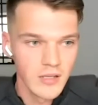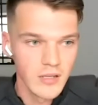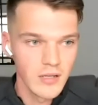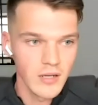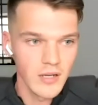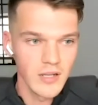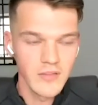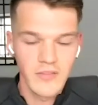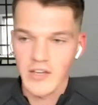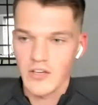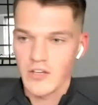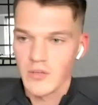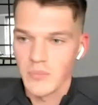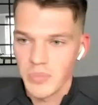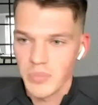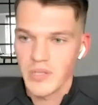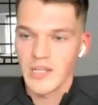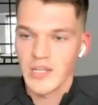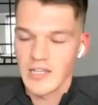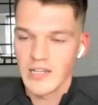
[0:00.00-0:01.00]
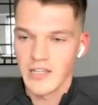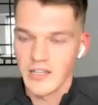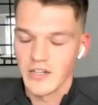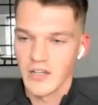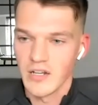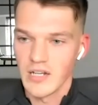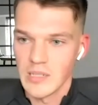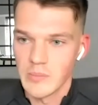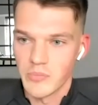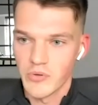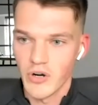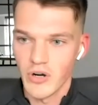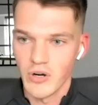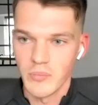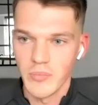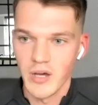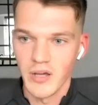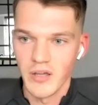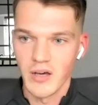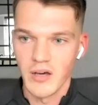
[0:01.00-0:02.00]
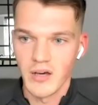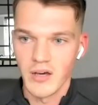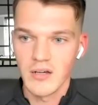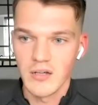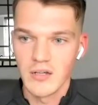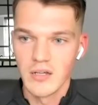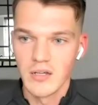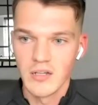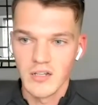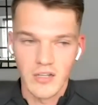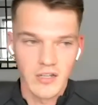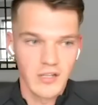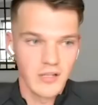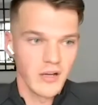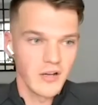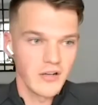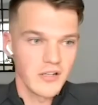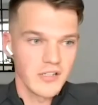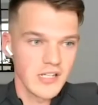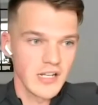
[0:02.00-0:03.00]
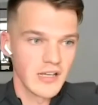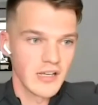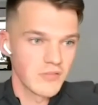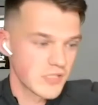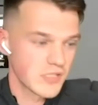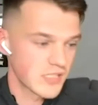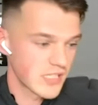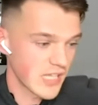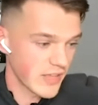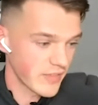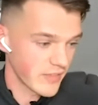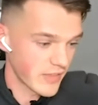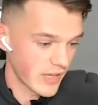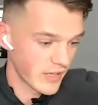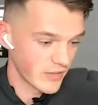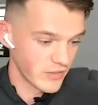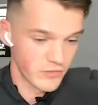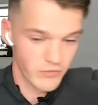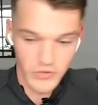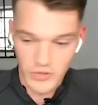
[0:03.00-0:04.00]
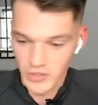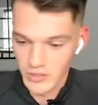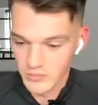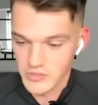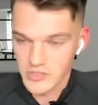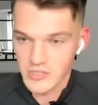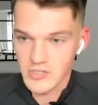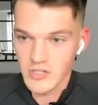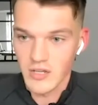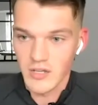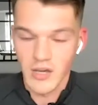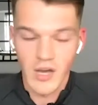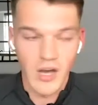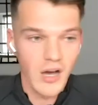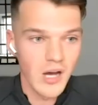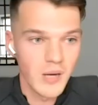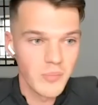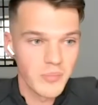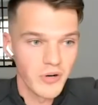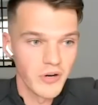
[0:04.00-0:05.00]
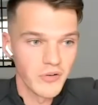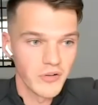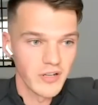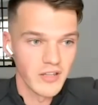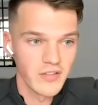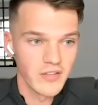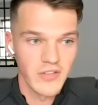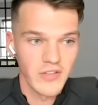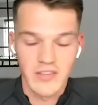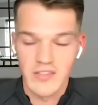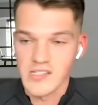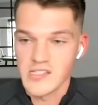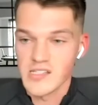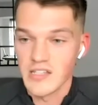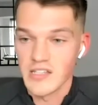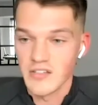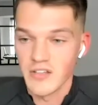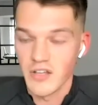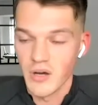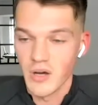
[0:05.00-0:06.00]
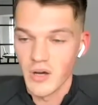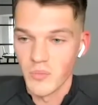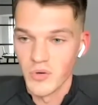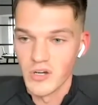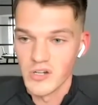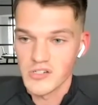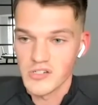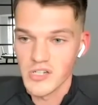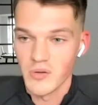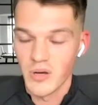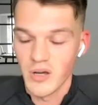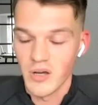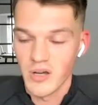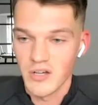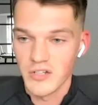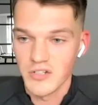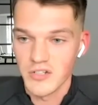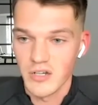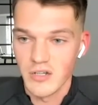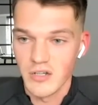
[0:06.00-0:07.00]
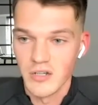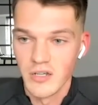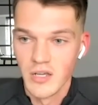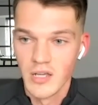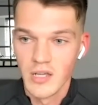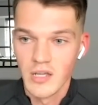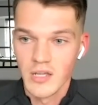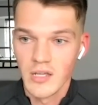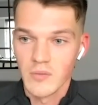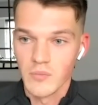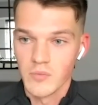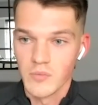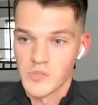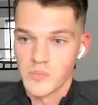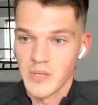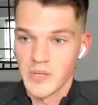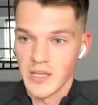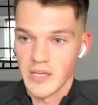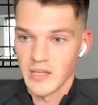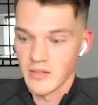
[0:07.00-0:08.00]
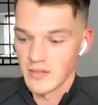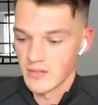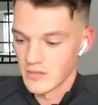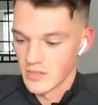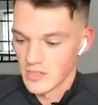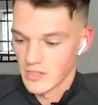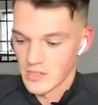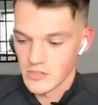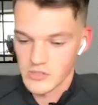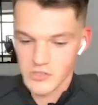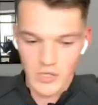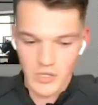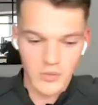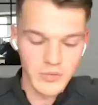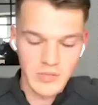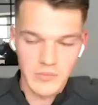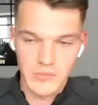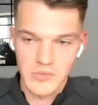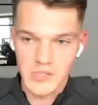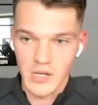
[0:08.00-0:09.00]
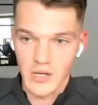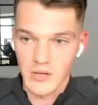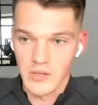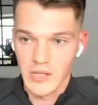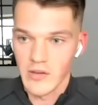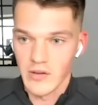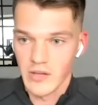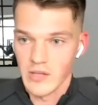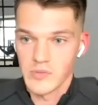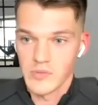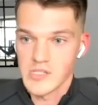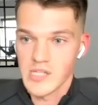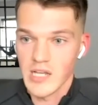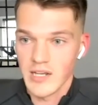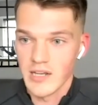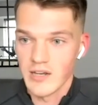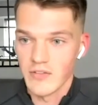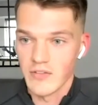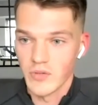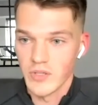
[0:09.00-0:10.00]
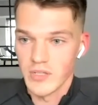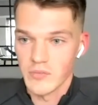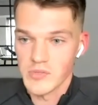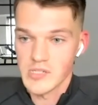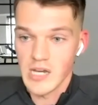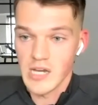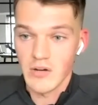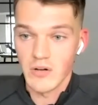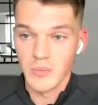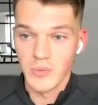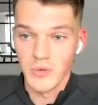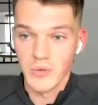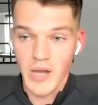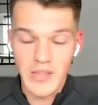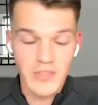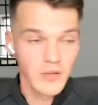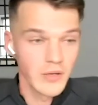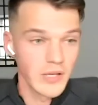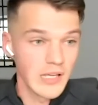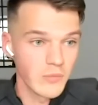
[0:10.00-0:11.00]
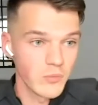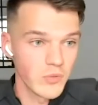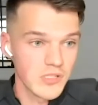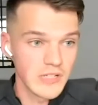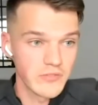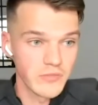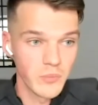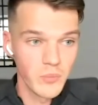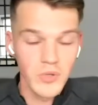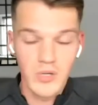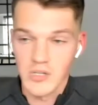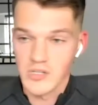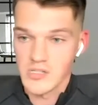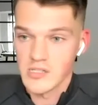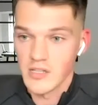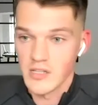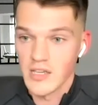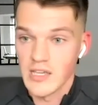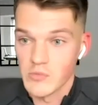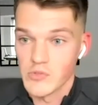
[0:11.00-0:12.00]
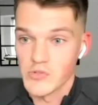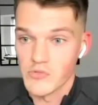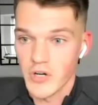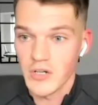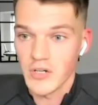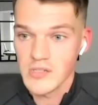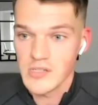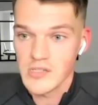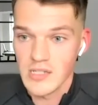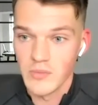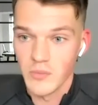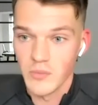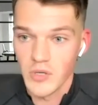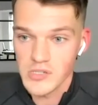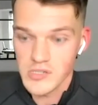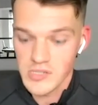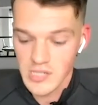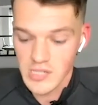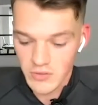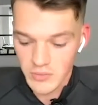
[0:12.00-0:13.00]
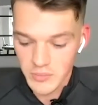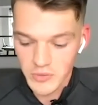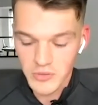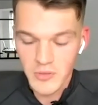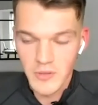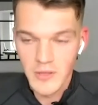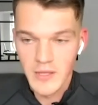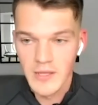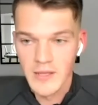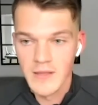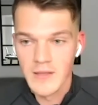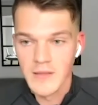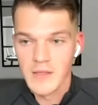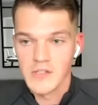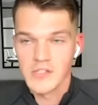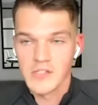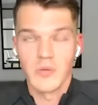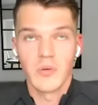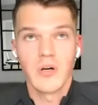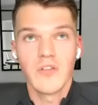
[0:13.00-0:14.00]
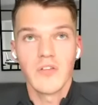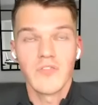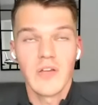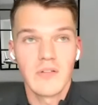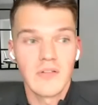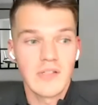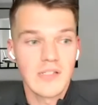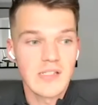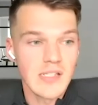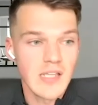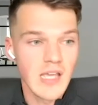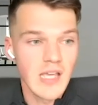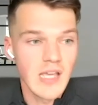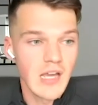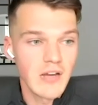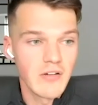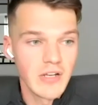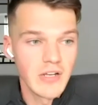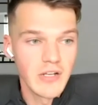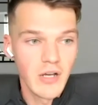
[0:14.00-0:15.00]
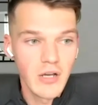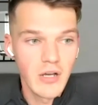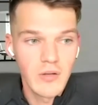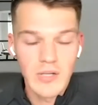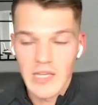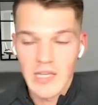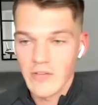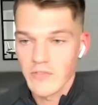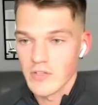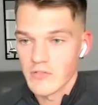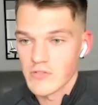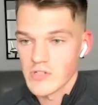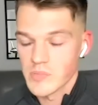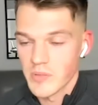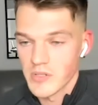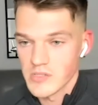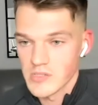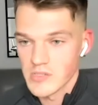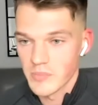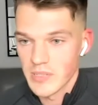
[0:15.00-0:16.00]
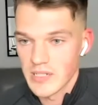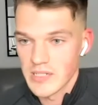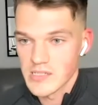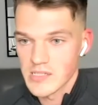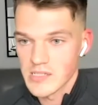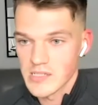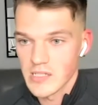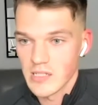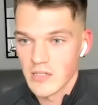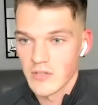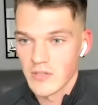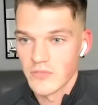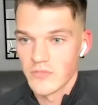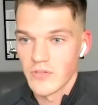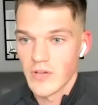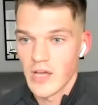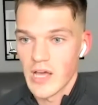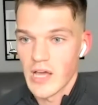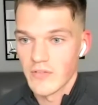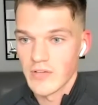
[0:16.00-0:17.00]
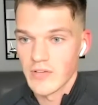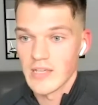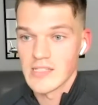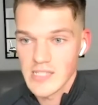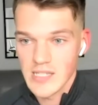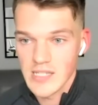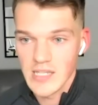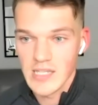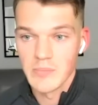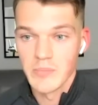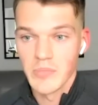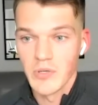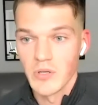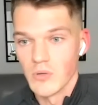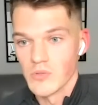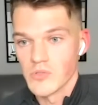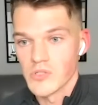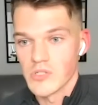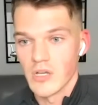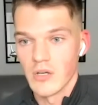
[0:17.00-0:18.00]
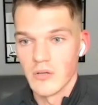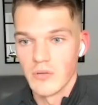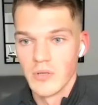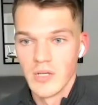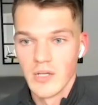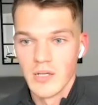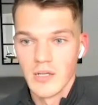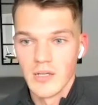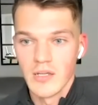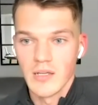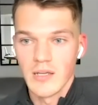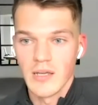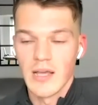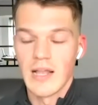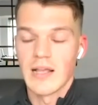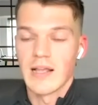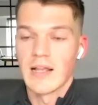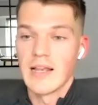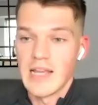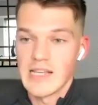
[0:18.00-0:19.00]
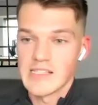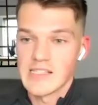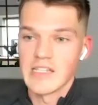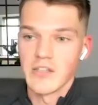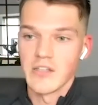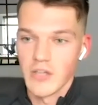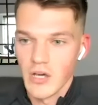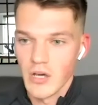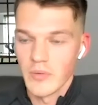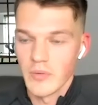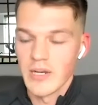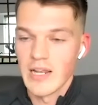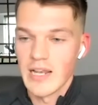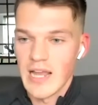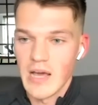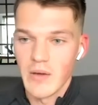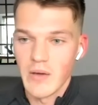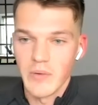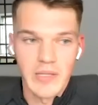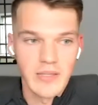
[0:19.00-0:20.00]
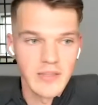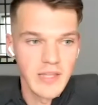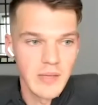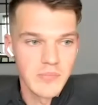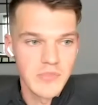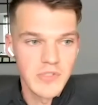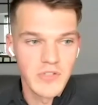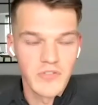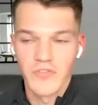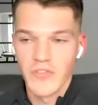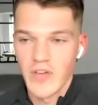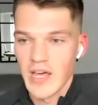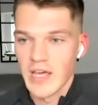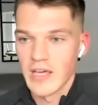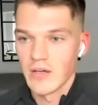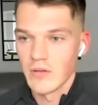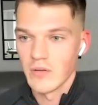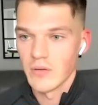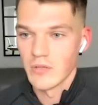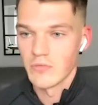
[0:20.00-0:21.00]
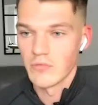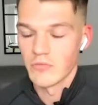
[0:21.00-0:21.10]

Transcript: And that completely and utterly broke my heart. Like, honestly, I was sat there in the room just like heartbroken at the fact this thing that I worked so hard on was being told he was telling everyone that it was terrible. And what's even worse is that he was right. It was terrible. So I found it scary, not only having the responsibility of having a team, but also letting go and allowing them to fail and run